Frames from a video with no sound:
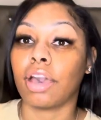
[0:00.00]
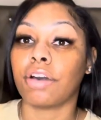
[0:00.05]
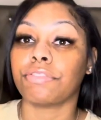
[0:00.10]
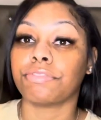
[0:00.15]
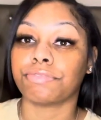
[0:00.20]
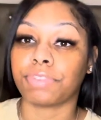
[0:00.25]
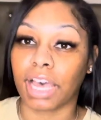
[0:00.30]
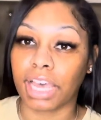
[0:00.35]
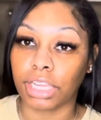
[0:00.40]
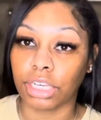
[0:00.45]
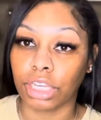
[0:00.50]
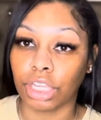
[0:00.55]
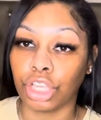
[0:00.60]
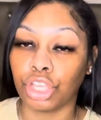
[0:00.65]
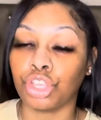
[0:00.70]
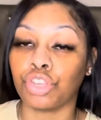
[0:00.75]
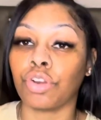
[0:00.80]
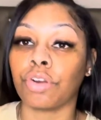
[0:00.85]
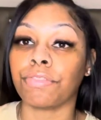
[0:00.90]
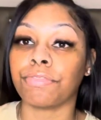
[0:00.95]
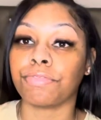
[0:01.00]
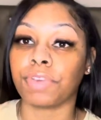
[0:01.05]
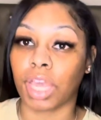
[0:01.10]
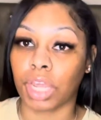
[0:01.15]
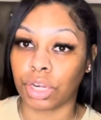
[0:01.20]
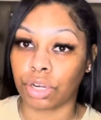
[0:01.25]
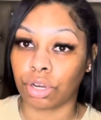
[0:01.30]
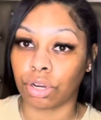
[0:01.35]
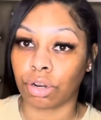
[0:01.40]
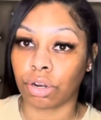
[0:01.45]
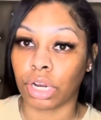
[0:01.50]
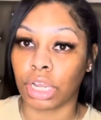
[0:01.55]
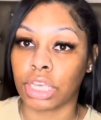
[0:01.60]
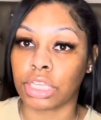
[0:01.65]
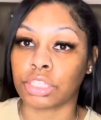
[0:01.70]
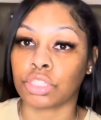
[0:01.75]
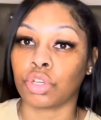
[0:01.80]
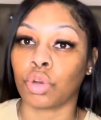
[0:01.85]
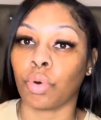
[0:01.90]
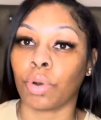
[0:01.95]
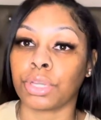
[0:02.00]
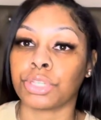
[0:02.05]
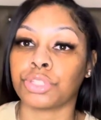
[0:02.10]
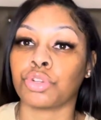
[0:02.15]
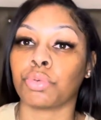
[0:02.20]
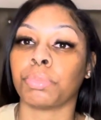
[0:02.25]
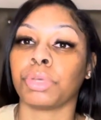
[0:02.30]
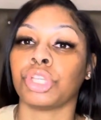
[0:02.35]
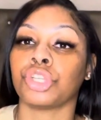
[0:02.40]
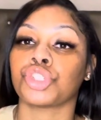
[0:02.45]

finding your vendor is going to be